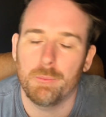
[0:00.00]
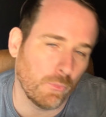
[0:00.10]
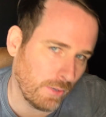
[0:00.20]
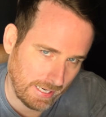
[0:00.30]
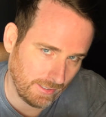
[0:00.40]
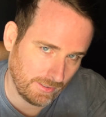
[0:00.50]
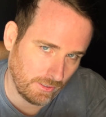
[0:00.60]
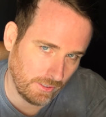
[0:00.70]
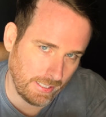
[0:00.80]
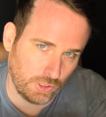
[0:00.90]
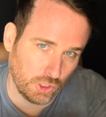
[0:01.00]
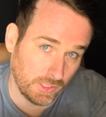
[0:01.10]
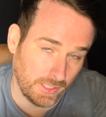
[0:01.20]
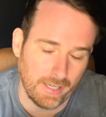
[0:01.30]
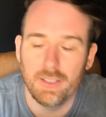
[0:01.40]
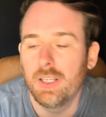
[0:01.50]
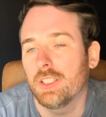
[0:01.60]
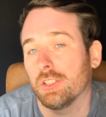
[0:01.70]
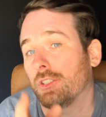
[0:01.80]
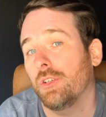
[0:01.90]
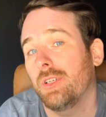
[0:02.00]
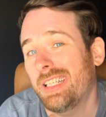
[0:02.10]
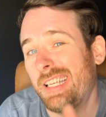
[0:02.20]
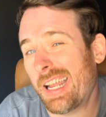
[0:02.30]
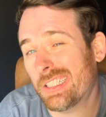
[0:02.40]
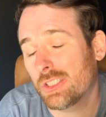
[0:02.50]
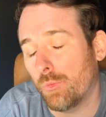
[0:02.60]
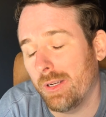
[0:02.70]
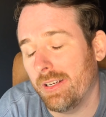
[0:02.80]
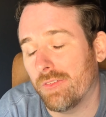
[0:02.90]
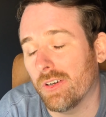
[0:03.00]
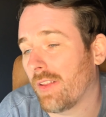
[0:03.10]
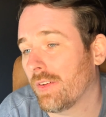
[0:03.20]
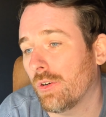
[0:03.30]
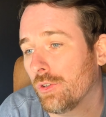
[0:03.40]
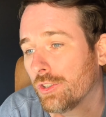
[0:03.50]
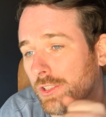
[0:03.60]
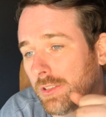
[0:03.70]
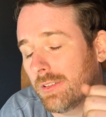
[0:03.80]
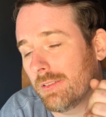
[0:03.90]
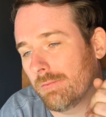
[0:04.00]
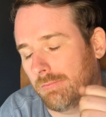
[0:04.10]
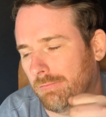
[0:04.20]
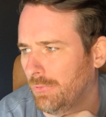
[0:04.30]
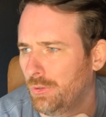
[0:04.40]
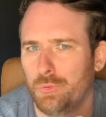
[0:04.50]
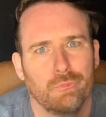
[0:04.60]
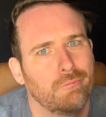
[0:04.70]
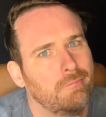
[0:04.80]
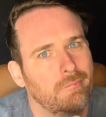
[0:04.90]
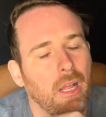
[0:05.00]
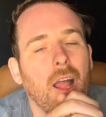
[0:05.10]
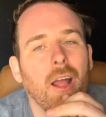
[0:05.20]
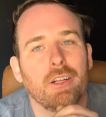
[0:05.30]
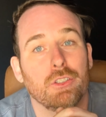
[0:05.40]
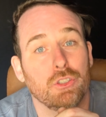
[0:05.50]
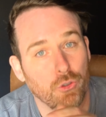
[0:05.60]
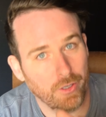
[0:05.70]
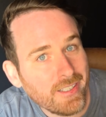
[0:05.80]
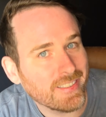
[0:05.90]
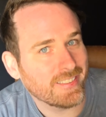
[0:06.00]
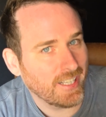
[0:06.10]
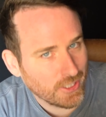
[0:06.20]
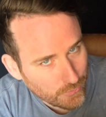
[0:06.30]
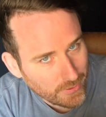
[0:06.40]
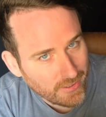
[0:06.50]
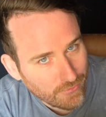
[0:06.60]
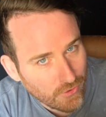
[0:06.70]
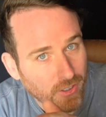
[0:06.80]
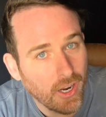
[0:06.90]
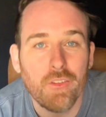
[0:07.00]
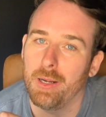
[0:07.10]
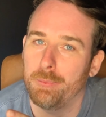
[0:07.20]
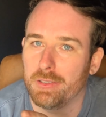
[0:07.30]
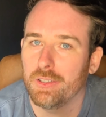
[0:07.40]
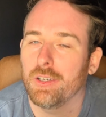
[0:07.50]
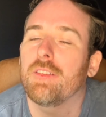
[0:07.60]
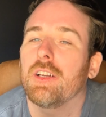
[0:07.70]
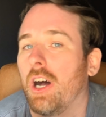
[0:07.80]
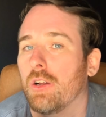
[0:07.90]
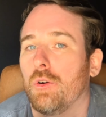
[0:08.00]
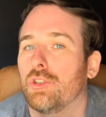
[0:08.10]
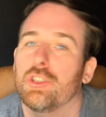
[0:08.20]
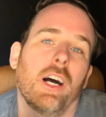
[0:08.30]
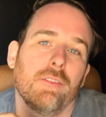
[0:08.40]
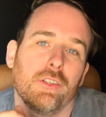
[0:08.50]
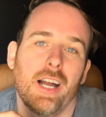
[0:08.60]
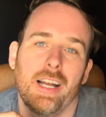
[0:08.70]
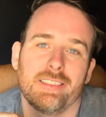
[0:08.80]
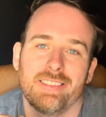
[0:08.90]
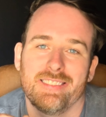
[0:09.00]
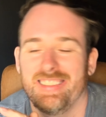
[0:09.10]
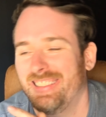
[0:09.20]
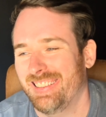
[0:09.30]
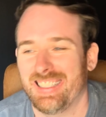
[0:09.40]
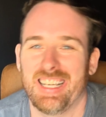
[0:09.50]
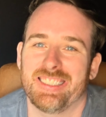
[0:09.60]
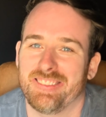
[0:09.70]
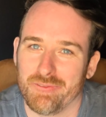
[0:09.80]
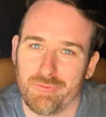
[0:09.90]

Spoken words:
Well, we're not going to tell you just yet. So tune in next week for another culture. Oh, join us next week for another episode of the Con Culture Convo, guys. Thanks.